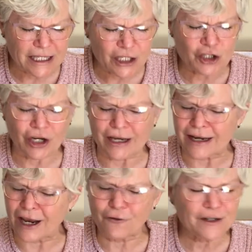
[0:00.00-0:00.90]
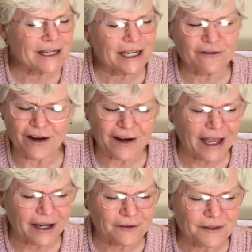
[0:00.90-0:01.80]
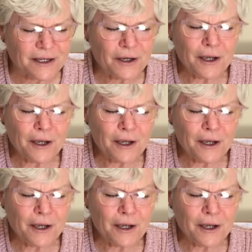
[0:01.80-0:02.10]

each and every day of our lives.